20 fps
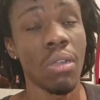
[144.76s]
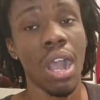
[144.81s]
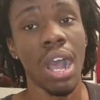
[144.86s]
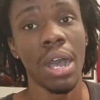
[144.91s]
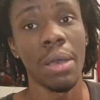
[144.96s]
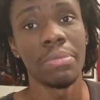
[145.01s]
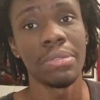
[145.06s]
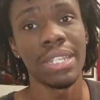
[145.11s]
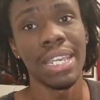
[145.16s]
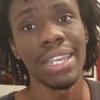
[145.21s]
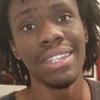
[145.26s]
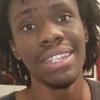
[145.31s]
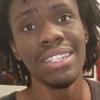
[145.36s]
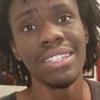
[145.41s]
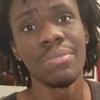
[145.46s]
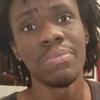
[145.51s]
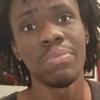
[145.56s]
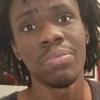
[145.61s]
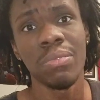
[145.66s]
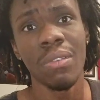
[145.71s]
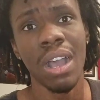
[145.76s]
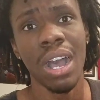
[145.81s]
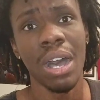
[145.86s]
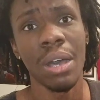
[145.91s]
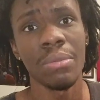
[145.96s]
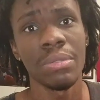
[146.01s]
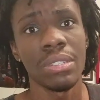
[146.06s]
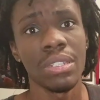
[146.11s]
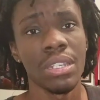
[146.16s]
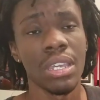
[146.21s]
props, at least
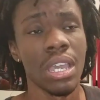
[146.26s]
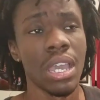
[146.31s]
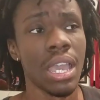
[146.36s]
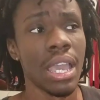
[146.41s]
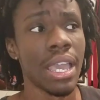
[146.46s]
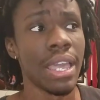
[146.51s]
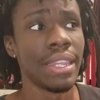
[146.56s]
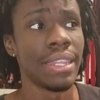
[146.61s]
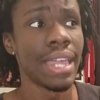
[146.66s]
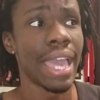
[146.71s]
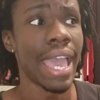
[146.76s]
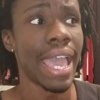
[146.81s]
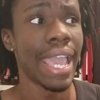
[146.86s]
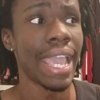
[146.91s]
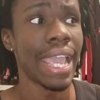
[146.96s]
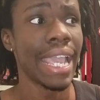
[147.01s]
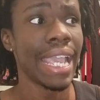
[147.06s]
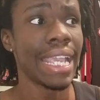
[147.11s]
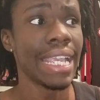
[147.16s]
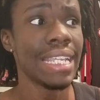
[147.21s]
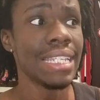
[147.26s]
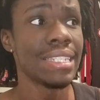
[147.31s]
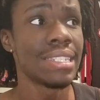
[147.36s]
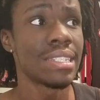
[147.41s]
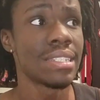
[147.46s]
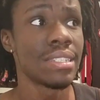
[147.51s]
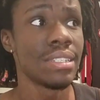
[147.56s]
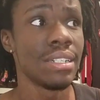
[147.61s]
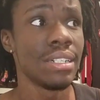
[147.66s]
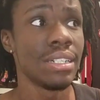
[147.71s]
props, that he
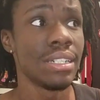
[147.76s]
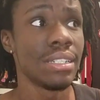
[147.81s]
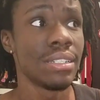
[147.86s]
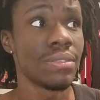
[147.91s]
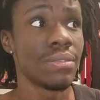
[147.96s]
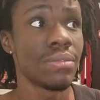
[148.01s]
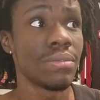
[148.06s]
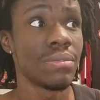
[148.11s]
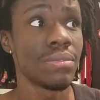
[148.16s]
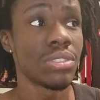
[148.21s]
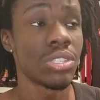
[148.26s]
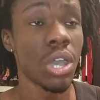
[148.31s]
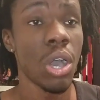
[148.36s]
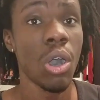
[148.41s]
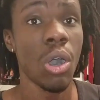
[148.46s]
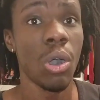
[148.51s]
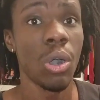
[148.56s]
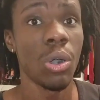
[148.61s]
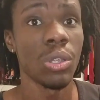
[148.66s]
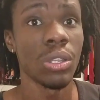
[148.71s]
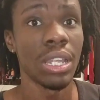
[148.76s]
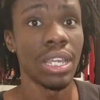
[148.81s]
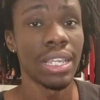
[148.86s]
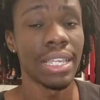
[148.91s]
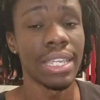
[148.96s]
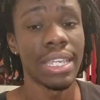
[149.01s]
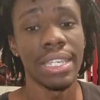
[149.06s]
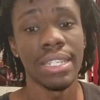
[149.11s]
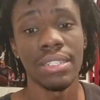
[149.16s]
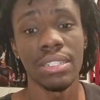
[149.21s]
stood tall
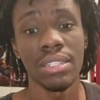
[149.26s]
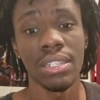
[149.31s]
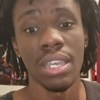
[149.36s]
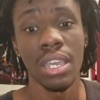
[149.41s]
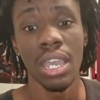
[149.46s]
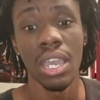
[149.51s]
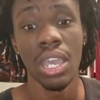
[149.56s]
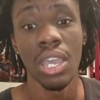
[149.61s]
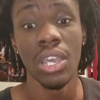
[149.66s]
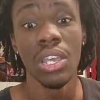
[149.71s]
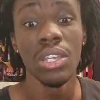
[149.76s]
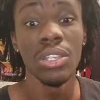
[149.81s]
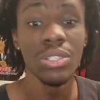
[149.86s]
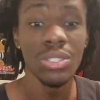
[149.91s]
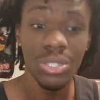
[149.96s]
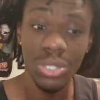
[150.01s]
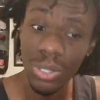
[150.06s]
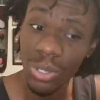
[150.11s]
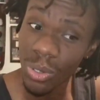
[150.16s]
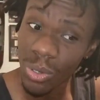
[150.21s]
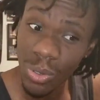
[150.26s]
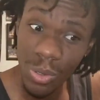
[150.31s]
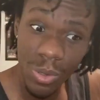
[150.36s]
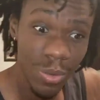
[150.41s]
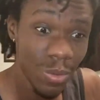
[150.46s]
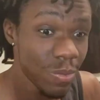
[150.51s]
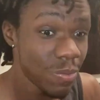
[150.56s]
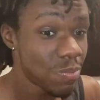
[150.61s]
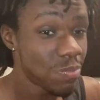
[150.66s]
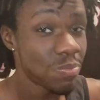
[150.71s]
against
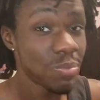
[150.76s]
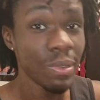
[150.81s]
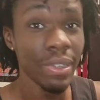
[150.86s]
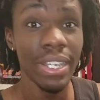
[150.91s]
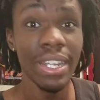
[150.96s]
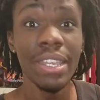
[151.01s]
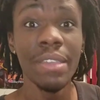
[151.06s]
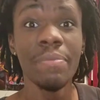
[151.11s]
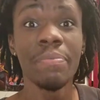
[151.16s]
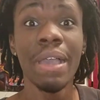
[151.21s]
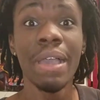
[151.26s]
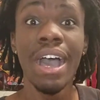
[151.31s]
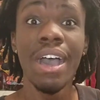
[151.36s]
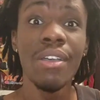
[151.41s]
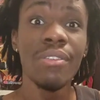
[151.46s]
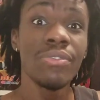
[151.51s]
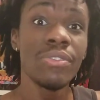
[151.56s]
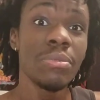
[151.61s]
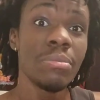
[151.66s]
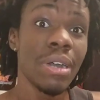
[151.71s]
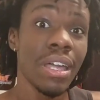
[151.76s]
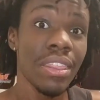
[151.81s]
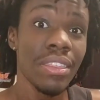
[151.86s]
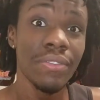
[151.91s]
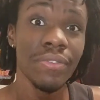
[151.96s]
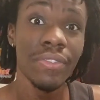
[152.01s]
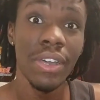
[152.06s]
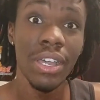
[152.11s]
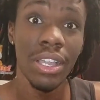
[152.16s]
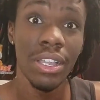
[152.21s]
two pretty powerful
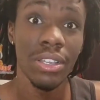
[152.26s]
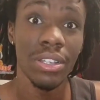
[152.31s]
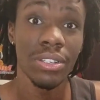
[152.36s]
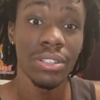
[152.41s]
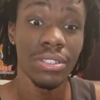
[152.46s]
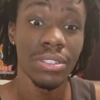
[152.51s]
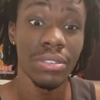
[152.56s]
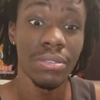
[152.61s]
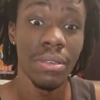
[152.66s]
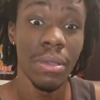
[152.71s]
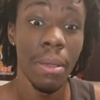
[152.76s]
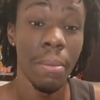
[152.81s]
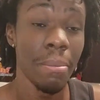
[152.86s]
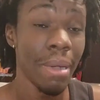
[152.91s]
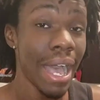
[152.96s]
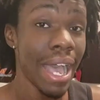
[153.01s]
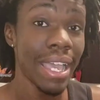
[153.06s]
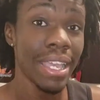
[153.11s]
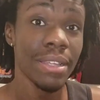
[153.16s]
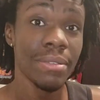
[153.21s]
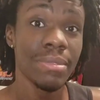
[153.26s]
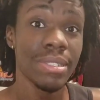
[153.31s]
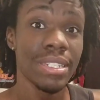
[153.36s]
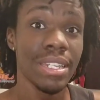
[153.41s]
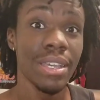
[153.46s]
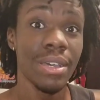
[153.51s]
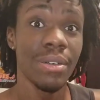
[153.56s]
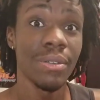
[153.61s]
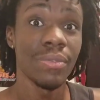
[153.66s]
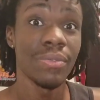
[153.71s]
motherfuckers by
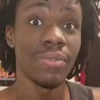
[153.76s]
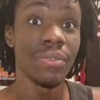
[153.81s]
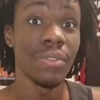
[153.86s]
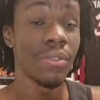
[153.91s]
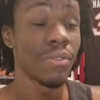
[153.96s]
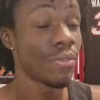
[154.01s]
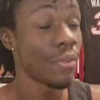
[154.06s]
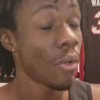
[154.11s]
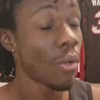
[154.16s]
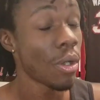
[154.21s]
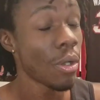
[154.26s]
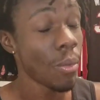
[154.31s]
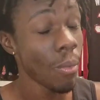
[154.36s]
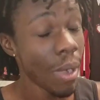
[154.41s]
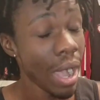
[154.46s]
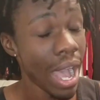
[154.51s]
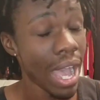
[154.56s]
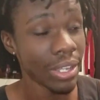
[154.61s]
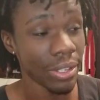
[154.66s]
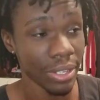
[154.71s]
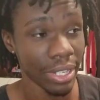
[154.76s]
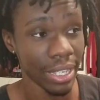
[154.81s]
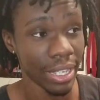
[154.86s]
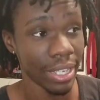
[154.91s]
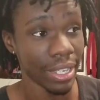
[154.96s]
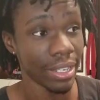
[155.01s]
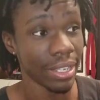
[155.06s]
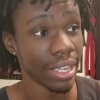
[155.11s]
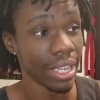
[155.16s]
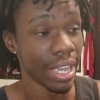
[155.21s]
himself for a while
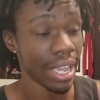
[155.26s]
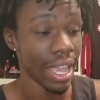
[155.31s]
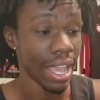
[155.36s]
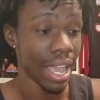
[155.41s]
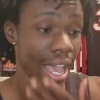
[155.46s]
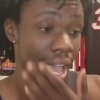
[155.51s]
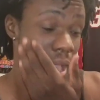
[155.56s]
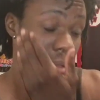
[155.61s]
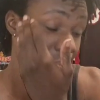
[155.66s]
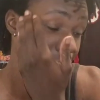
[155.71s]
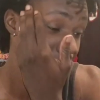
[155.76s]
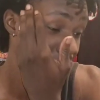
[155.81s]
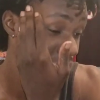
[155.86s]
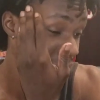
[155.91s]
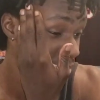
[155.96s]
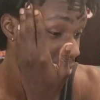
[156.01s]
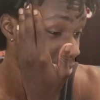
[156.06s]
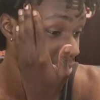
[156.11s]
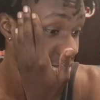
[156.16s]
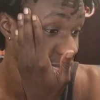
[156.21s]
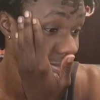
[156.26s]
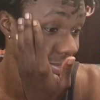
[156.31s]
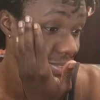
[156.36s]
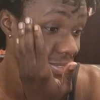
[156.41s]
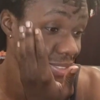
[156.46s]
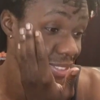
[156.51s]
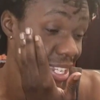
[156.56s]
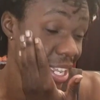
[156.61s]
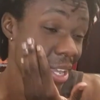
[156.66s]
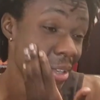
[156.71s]
there. I mean,
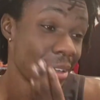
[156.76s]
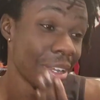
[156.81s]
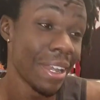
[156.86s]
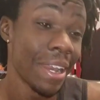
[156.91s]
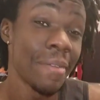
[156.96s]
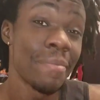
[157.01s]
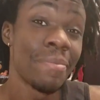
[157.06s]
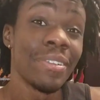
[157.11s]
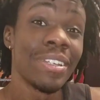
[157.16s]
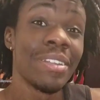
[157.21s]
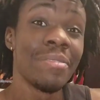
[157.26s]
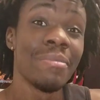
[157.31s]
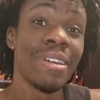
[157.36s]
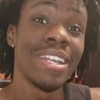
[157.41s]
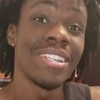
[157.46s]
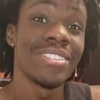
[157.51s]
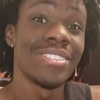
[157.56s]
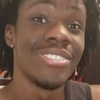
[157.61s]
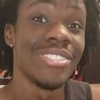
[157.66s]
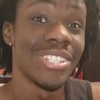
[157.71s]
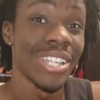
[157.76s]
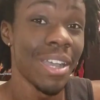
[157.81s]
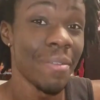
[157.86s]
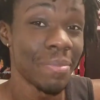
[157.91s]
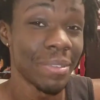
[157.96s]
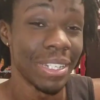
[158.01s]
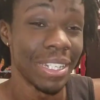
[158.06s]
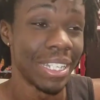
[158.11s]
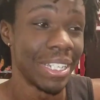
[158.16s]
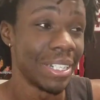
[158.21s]
they're pretty much
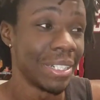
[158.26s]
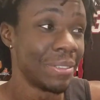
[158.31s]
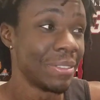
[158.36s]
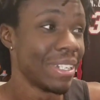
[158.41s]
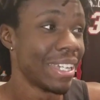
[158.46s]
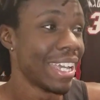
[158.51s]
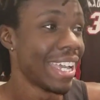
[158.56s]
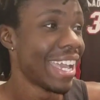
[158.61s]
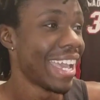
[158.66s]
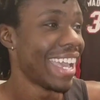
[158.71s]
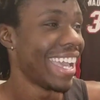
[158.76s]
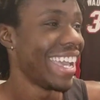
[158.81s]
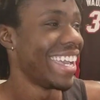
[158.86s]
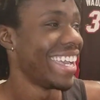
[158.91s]
jumping him.